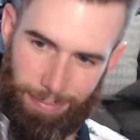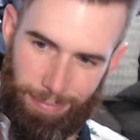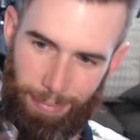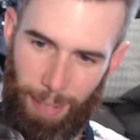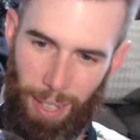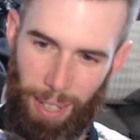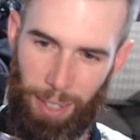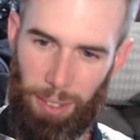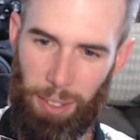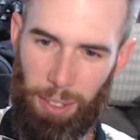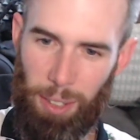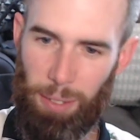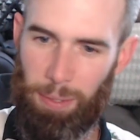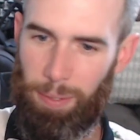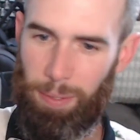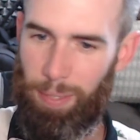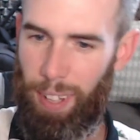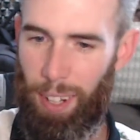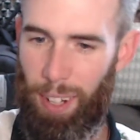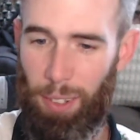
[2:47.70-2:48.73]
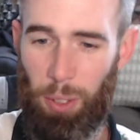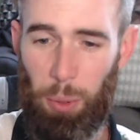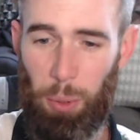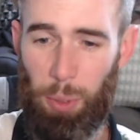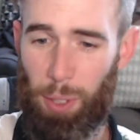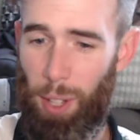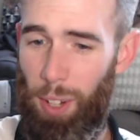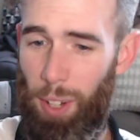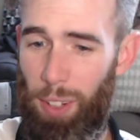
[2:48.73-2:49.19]
I don't know what
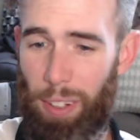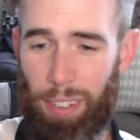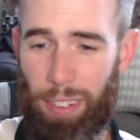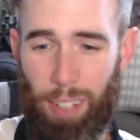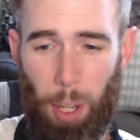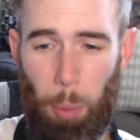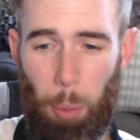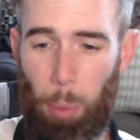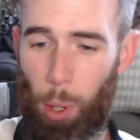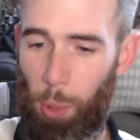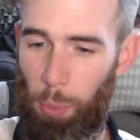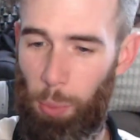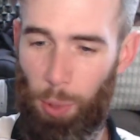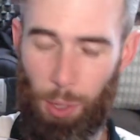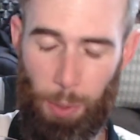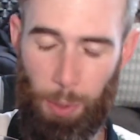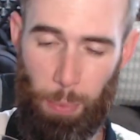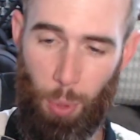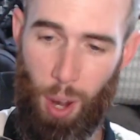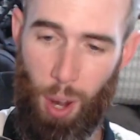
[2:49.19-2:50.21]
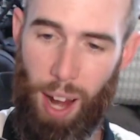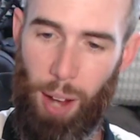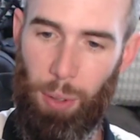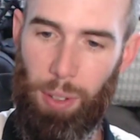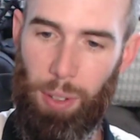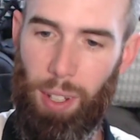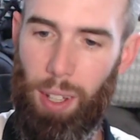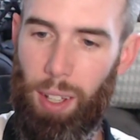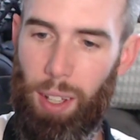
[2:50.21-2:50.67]
to call it. It's like a purplish
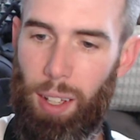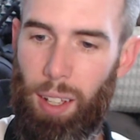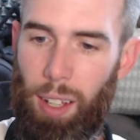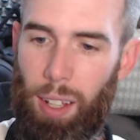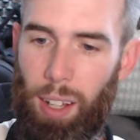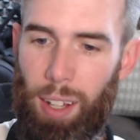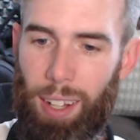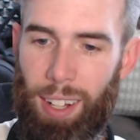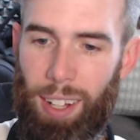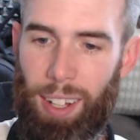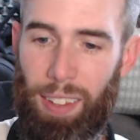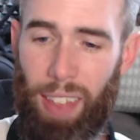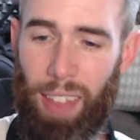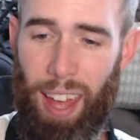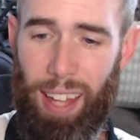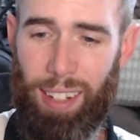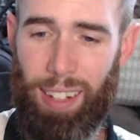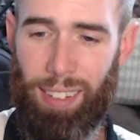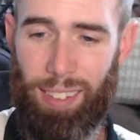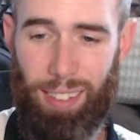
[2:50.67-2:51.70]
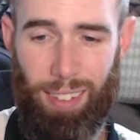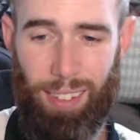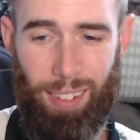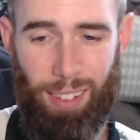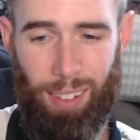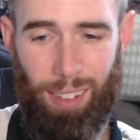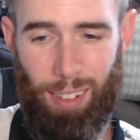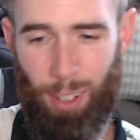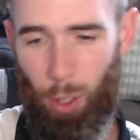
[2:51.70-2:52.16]
brown. That
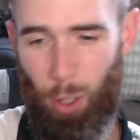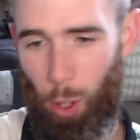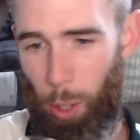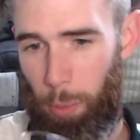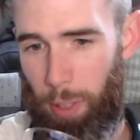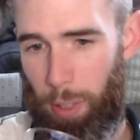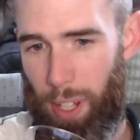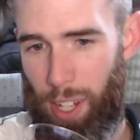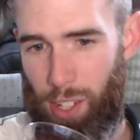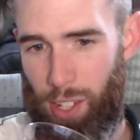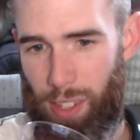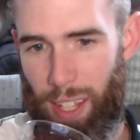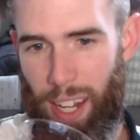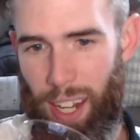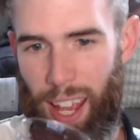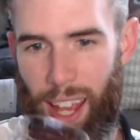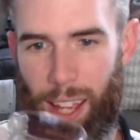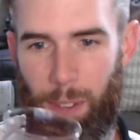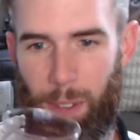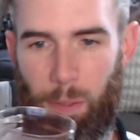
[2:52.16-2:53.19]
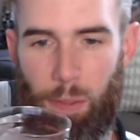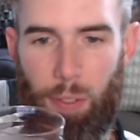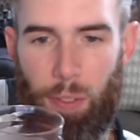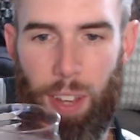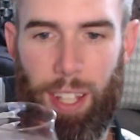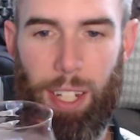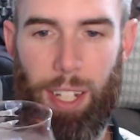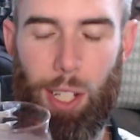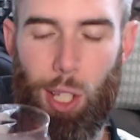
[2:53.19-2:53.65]
carbonation, that head
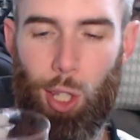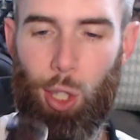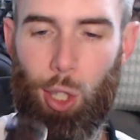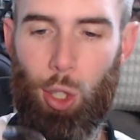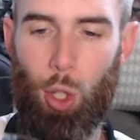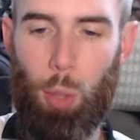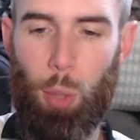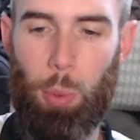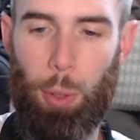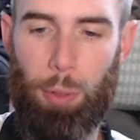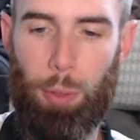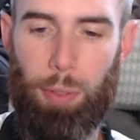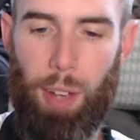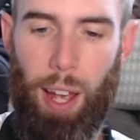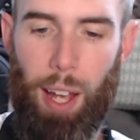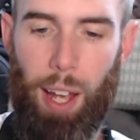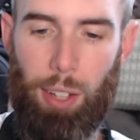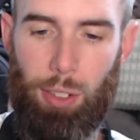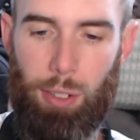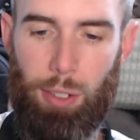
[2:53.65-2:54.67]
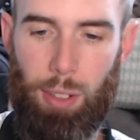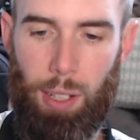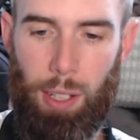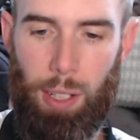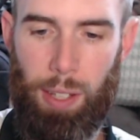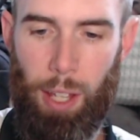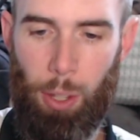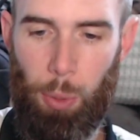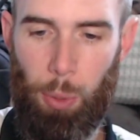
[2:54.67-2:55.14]
faded super fast.
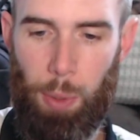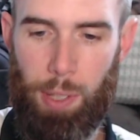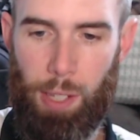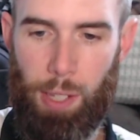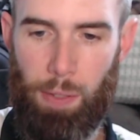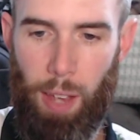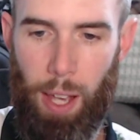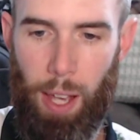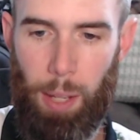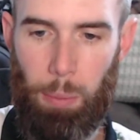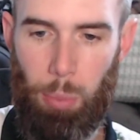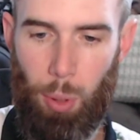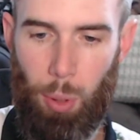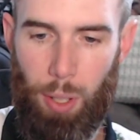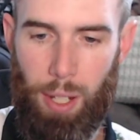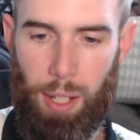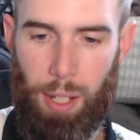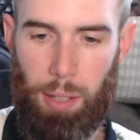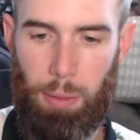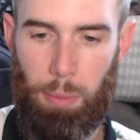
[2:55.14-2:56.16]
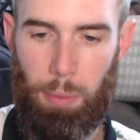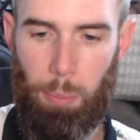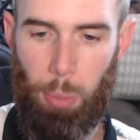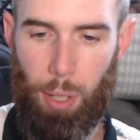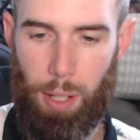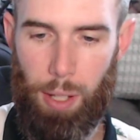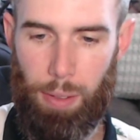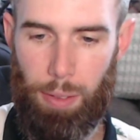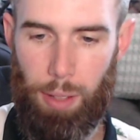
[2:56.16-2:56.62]
The other ones have had pretty
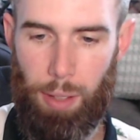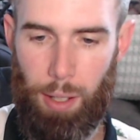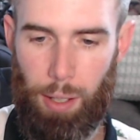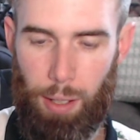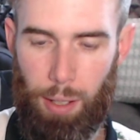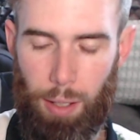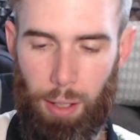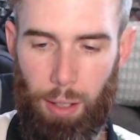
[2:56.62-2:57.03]
thick